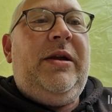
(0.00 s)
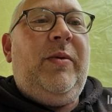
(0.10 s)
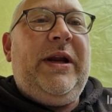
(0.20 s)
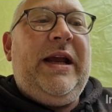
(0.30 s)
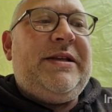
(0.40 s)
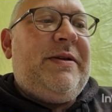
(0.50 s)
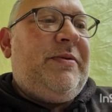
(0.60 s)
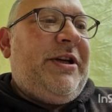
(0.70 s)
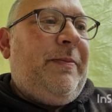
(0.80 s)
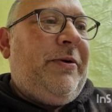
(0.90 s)
We're going to get some
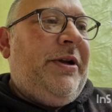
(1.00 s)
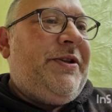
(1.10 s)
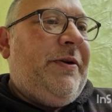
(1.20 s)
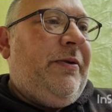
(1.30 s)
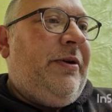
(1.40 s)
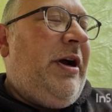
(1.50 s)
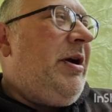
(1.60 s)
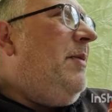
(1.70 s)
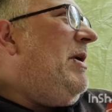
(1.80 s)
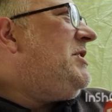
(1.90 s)
supper on soon. I'm
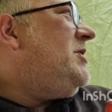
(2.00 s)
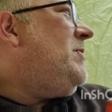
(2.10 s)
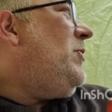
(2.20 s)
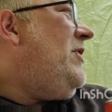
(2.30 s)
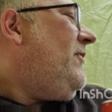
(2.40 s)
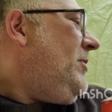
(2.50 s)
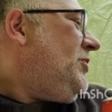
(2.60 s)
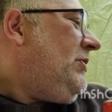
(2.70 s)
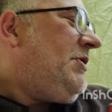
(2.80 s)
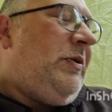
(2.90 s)
going to message my wife. I'm not
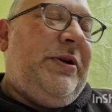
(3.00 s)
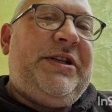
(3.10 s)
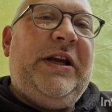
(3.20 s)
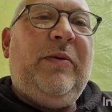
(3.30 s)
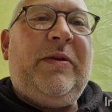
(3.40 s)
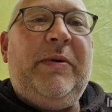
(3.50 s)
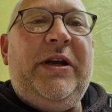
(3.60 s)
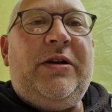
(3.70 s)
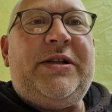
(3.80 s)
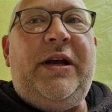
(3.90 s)
sure if she wants to eat with
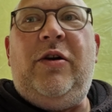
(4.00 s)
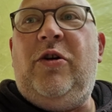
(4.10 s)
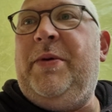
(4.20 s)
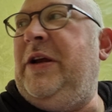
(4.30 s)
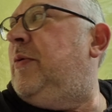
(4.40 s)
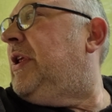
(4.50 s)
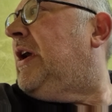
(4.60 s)
me or stay at home and eat with